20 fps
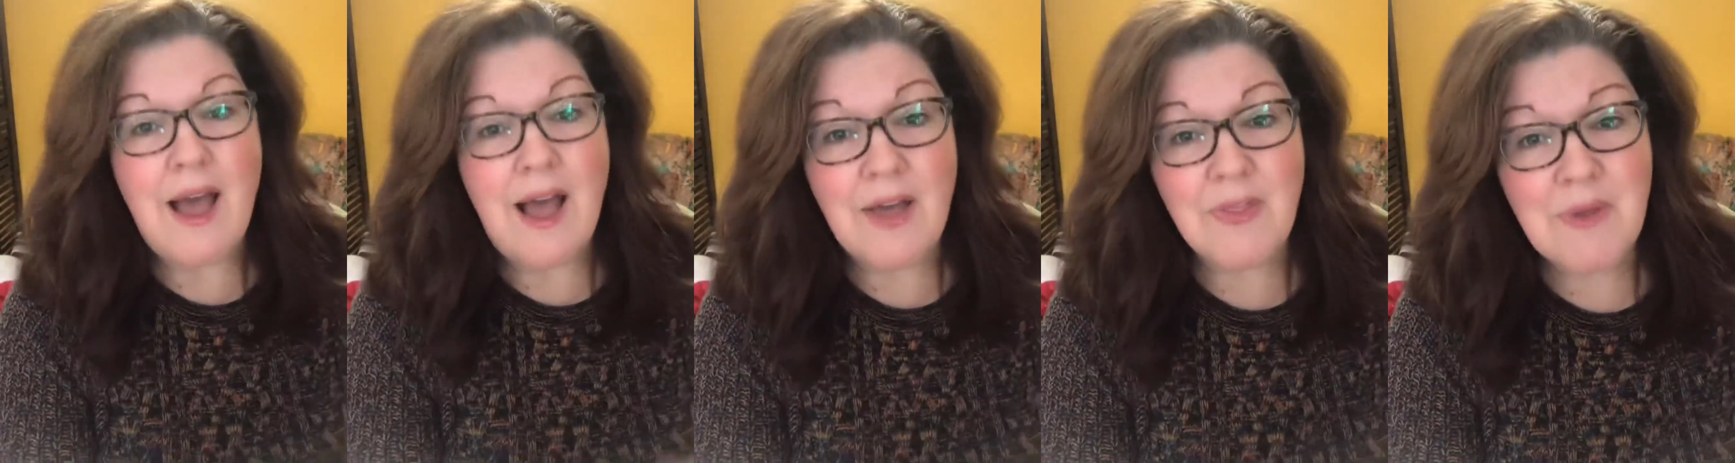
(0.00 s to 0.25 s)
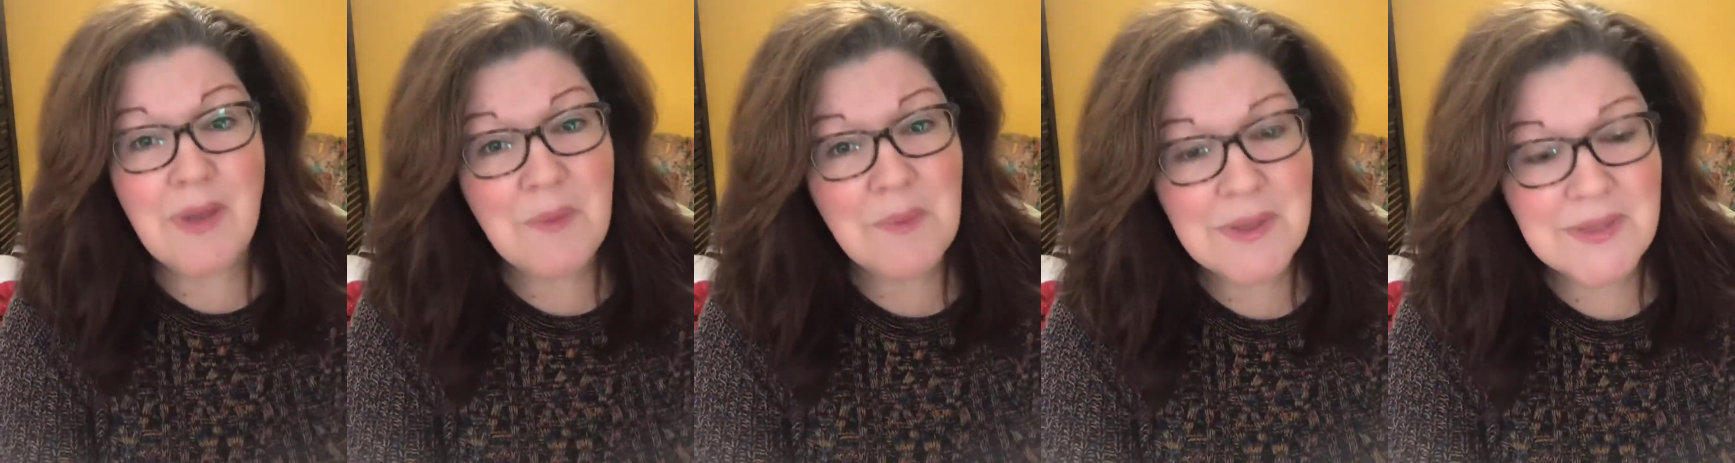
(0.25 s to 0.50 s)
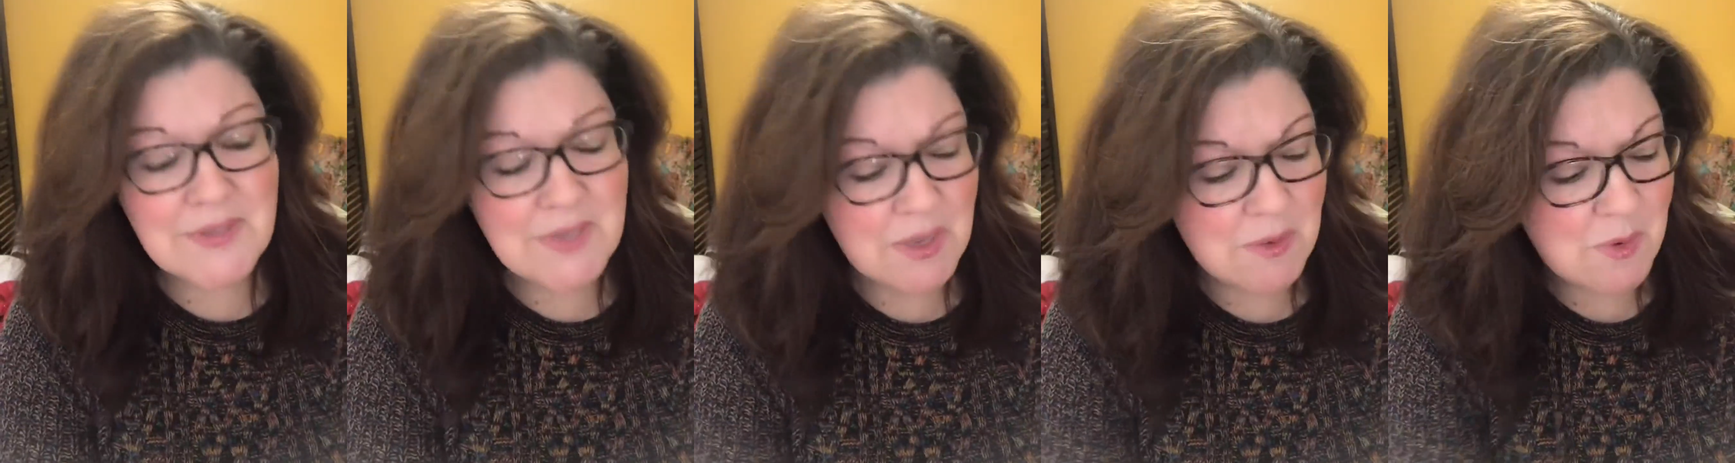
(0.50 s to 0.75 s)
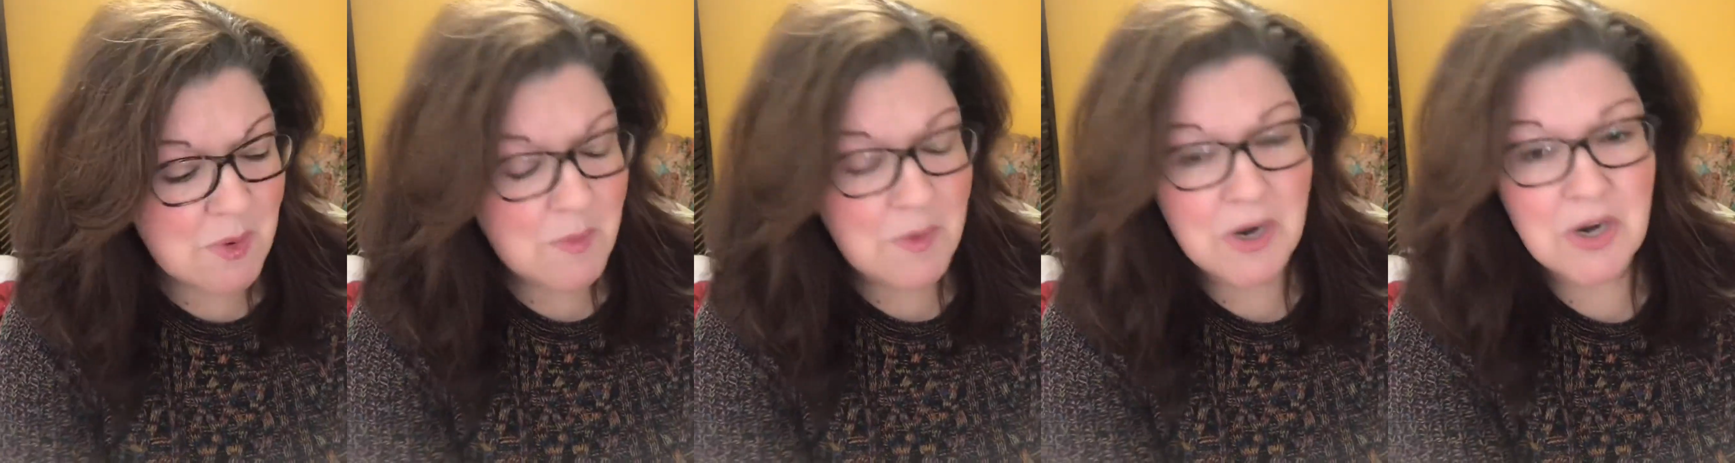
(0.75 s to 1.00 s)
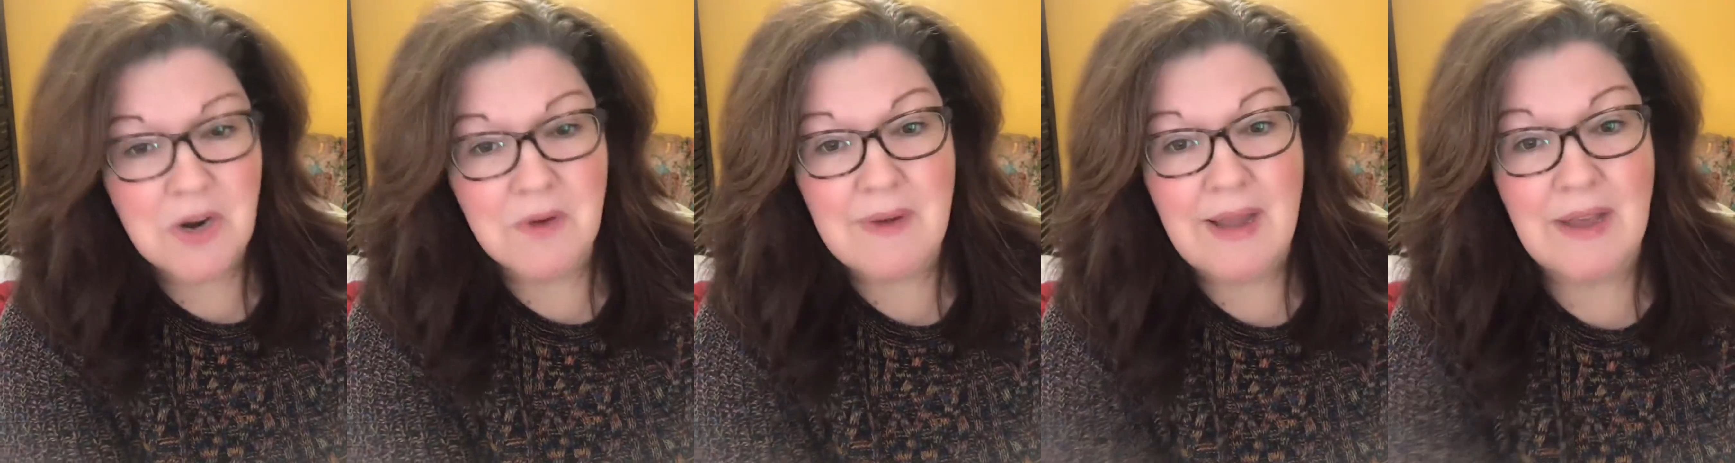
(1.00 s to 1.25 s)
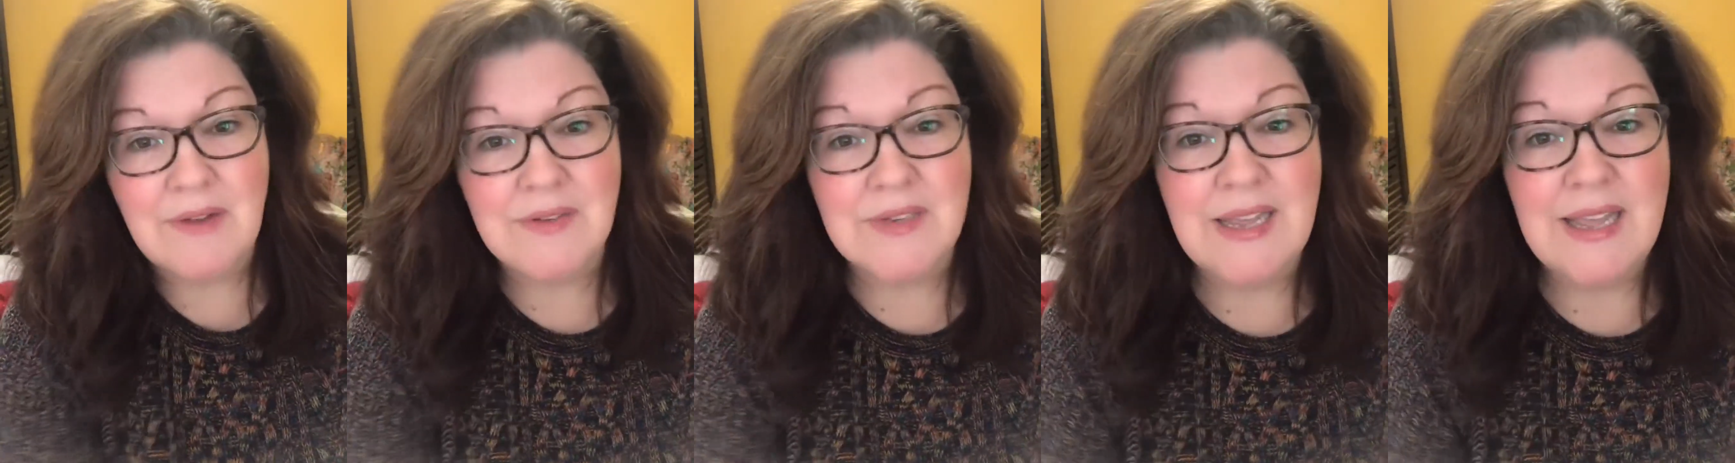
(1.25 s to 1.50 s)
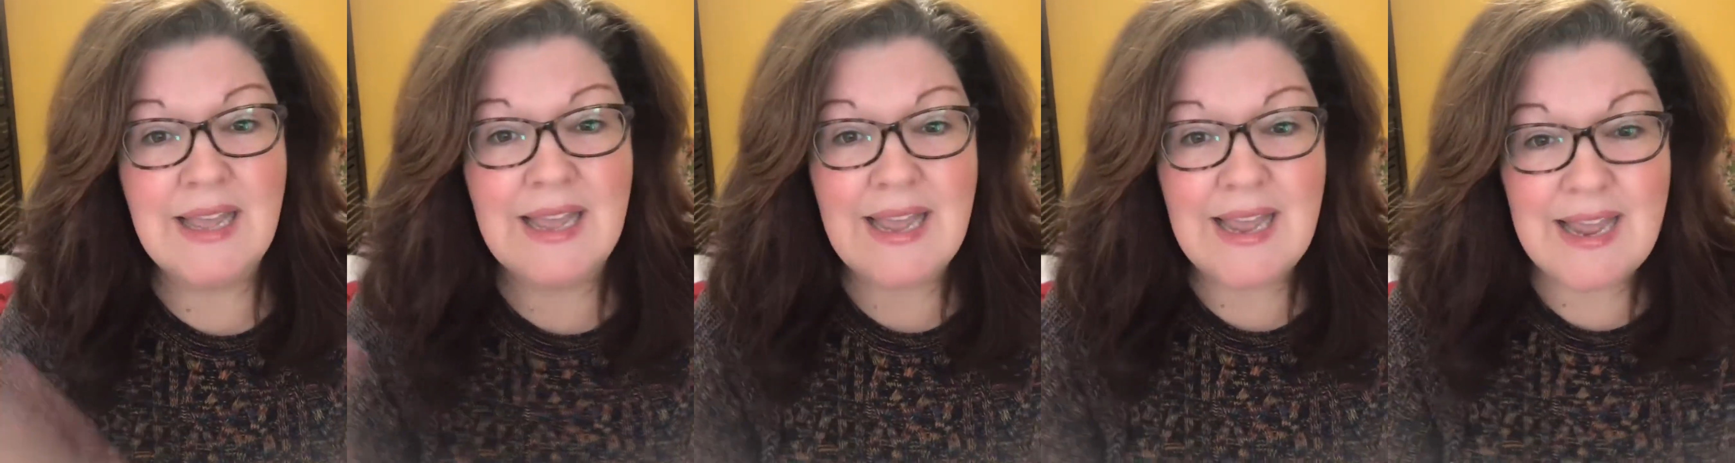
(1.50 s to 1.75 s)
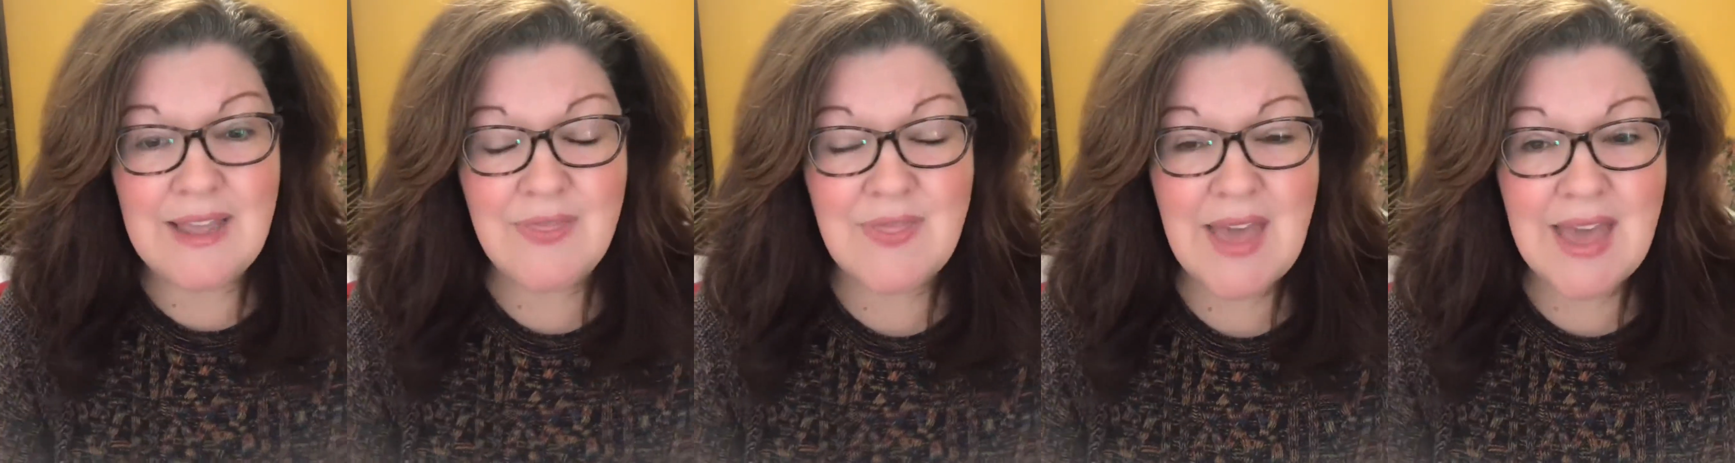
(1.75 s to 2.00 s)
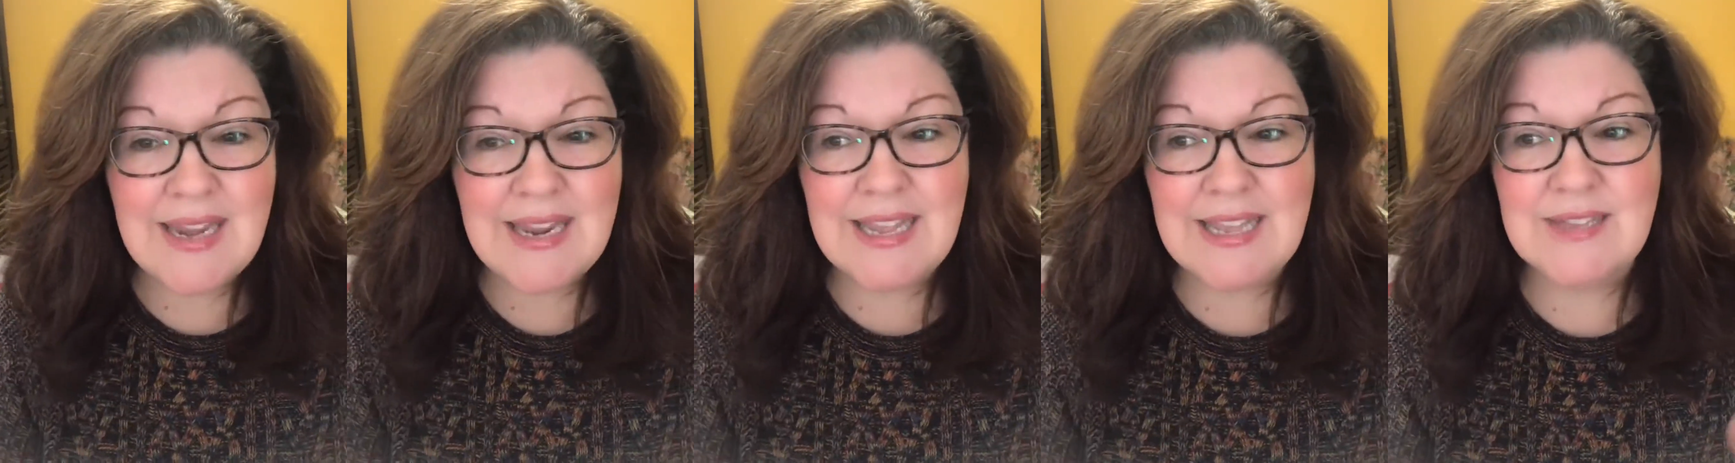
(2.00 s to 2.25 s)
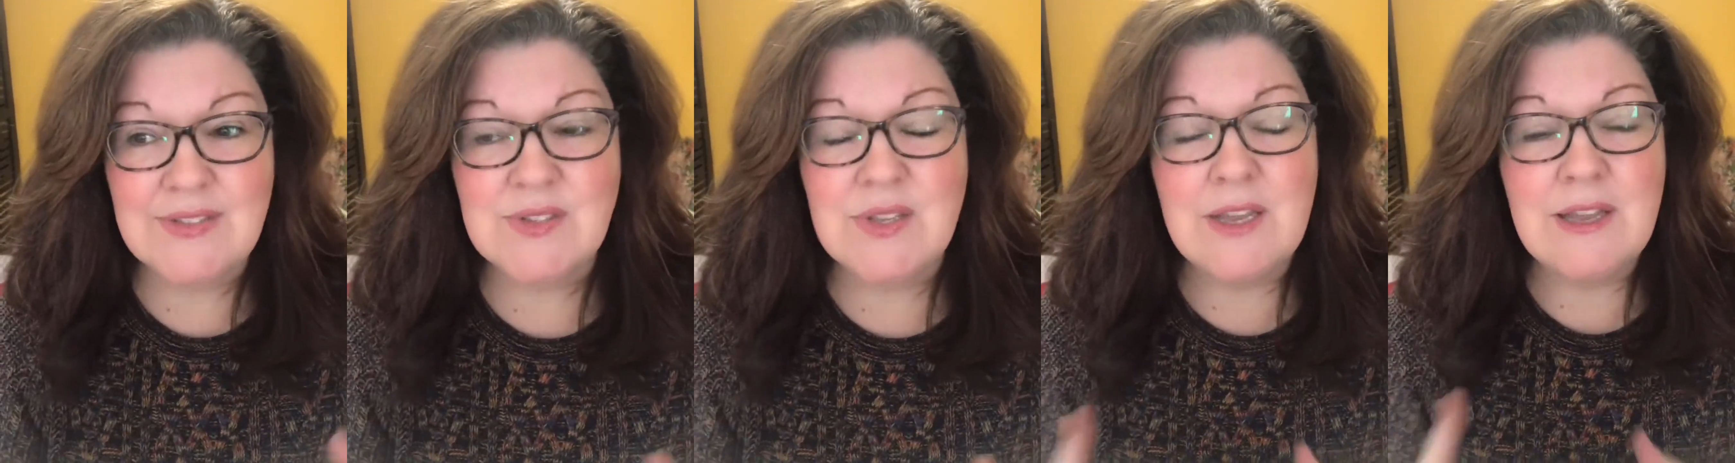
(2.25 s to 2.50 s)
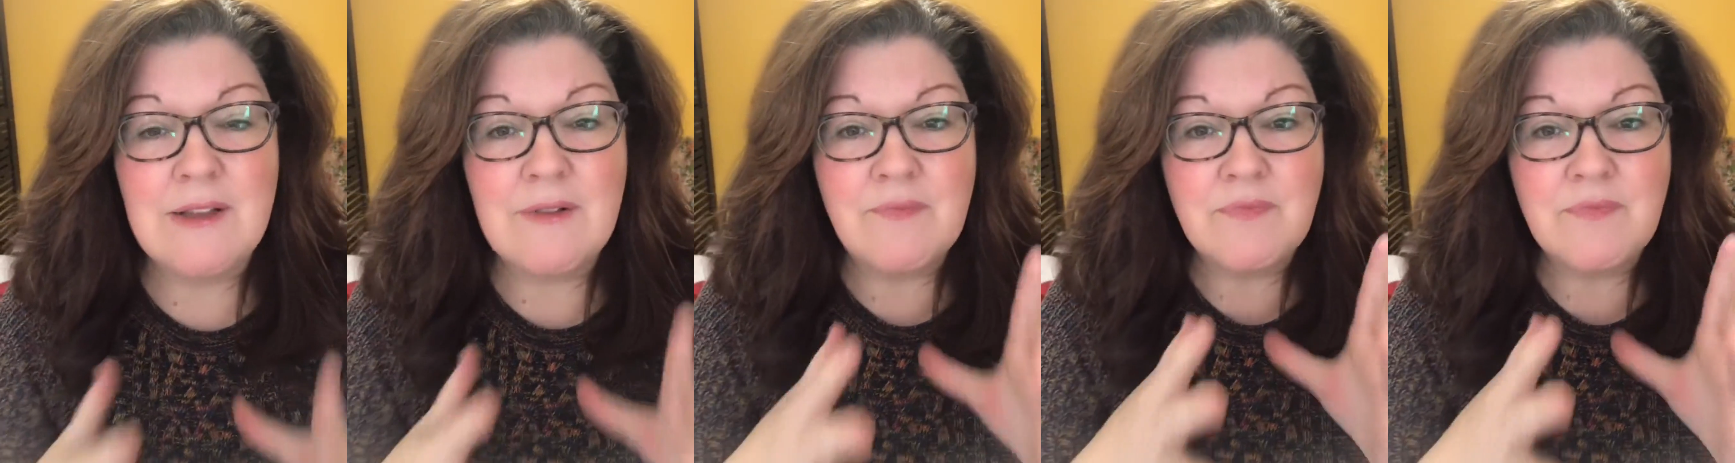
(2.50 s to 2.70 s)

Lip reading: Although I will tell you a workaround, and that is,